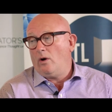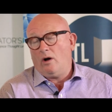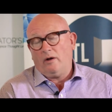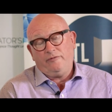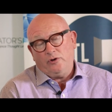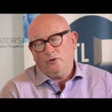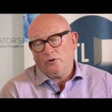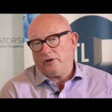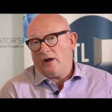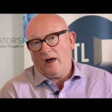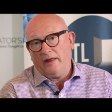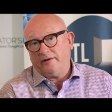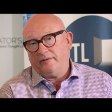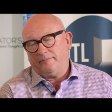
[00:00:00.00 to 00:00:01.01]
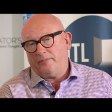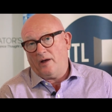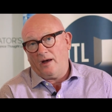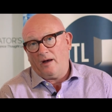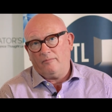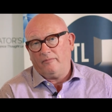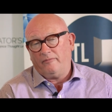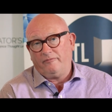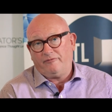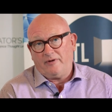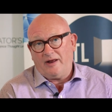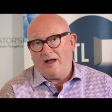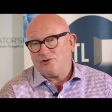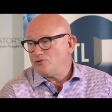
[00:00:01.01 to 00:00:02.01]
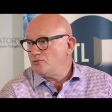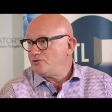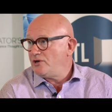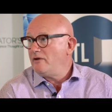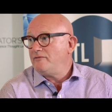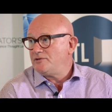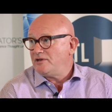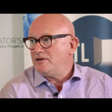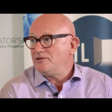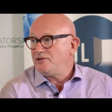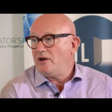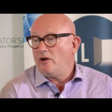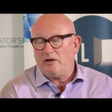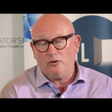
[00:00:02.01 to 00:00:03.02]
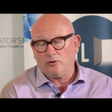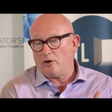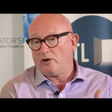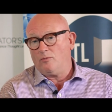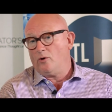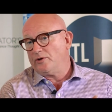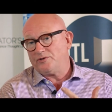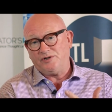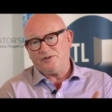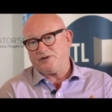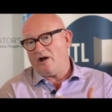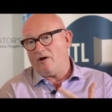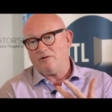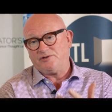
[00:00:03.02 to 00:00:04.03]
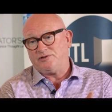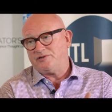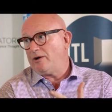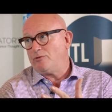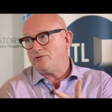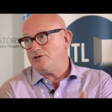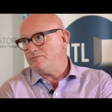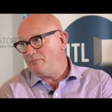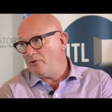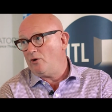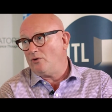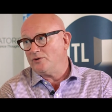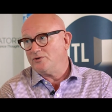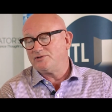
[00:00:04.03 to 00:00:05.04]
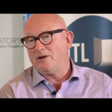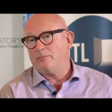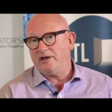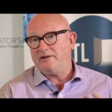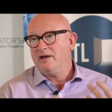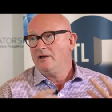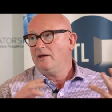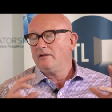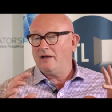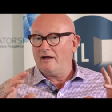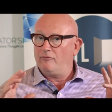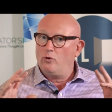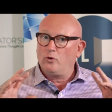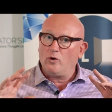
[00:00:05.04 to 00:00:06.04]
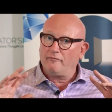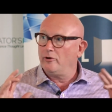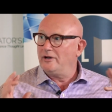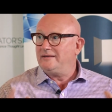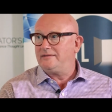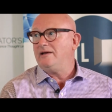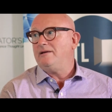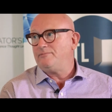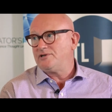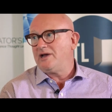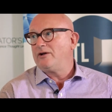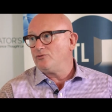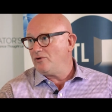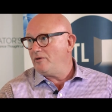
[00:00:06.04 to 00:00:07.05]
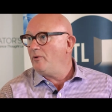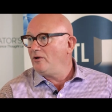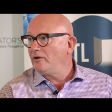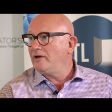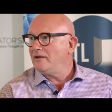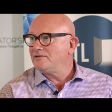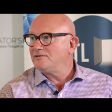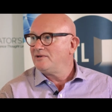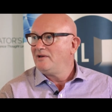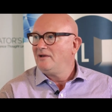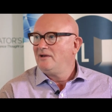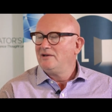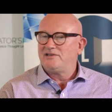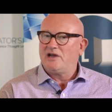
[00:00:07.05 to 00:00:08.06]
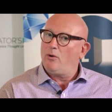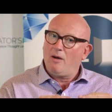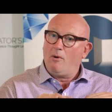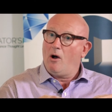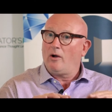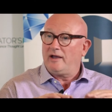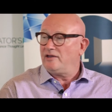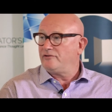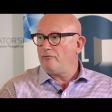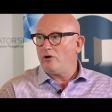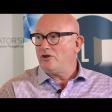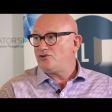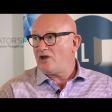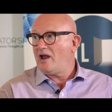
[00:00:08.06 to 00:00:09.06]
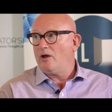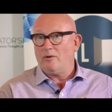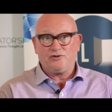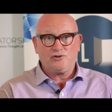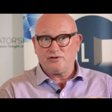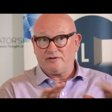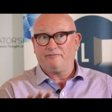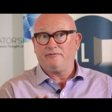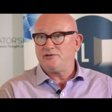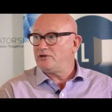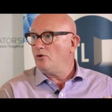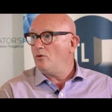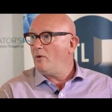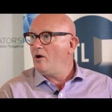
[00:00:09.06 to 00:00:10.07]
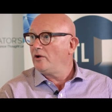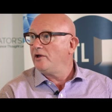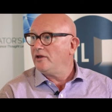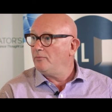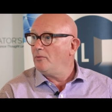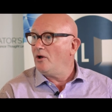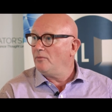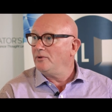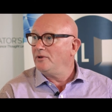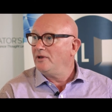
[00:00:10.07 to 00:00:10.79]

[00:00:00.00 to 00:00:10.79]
Well, if you look at other financial services, you know, you look at commodities, currencies, equities, bonds, they've all got very deep secondary markets. Mm-hmm. So our market is very shallow. It's just a physical market at the moment.